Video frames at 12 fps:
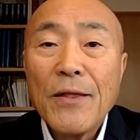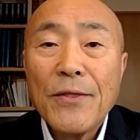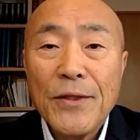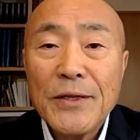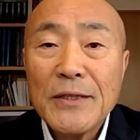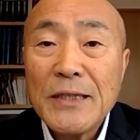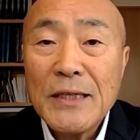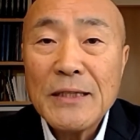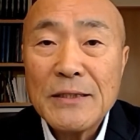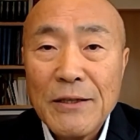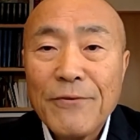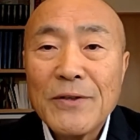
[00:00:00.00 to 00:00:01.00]
30
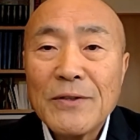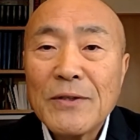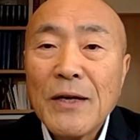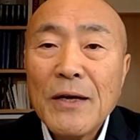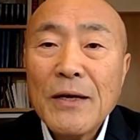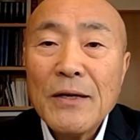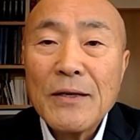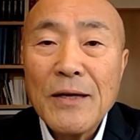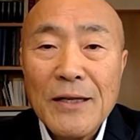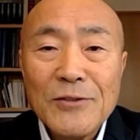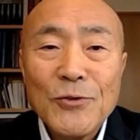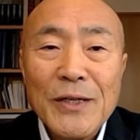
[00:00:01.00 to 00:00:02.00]
different
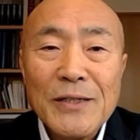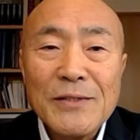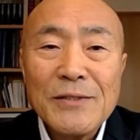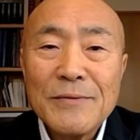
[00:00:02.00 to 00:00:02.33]
countries.